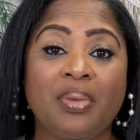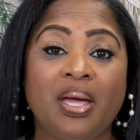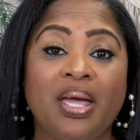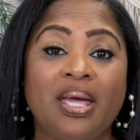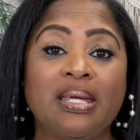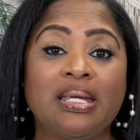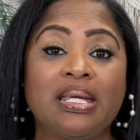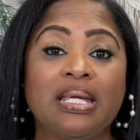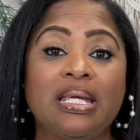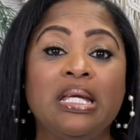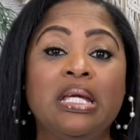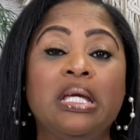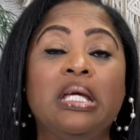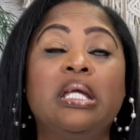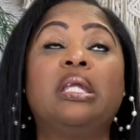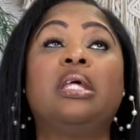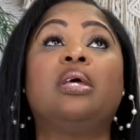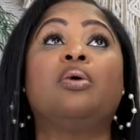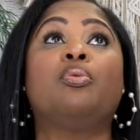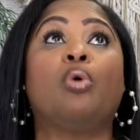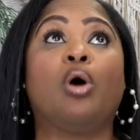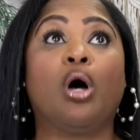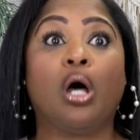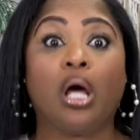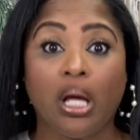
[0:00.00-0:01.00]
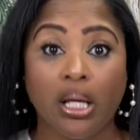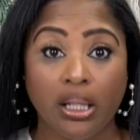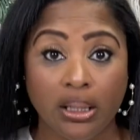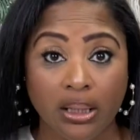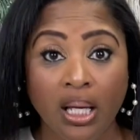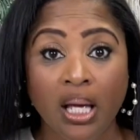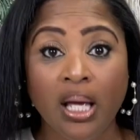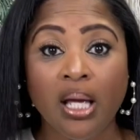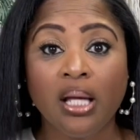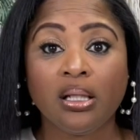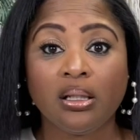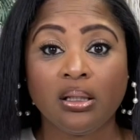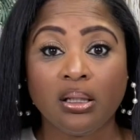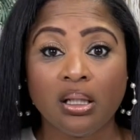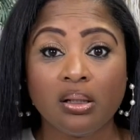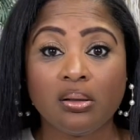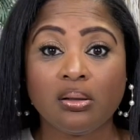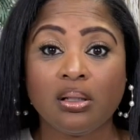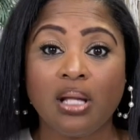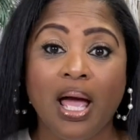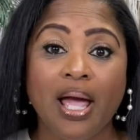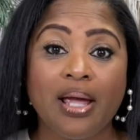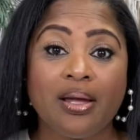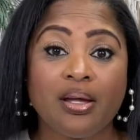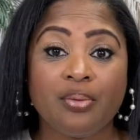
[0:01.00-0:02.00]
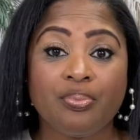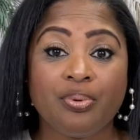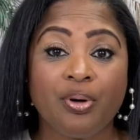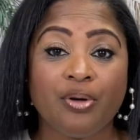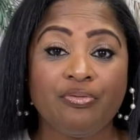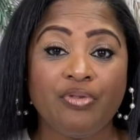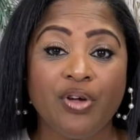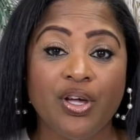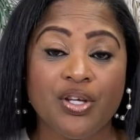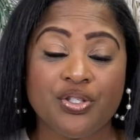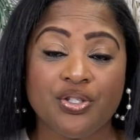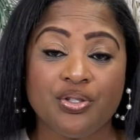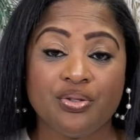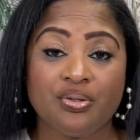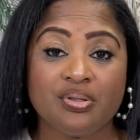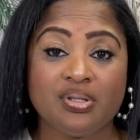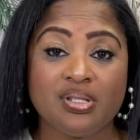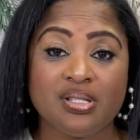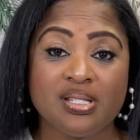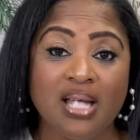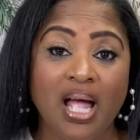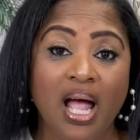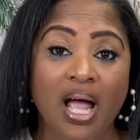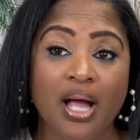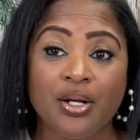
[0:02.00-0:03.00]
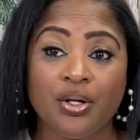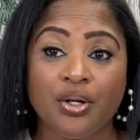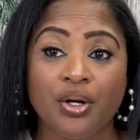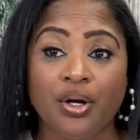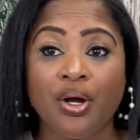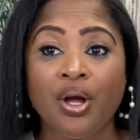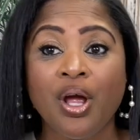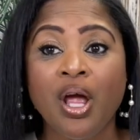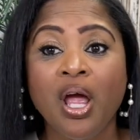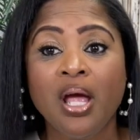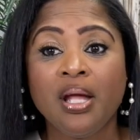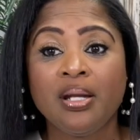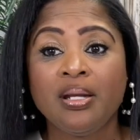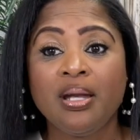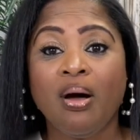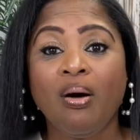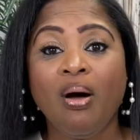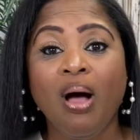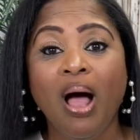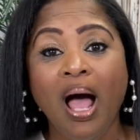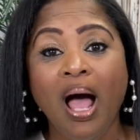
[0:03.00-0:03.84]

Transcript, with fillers: make anyone look like a professional designer. Now,